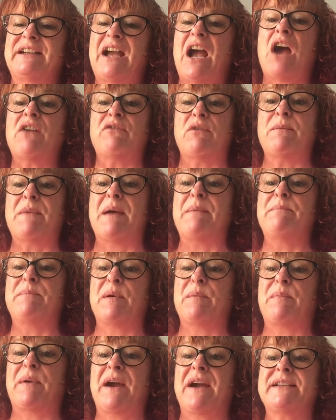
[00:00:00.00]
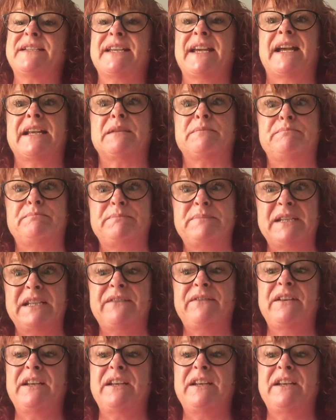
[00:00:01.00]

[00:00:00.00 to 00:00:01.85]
I remember Bertie had a bit of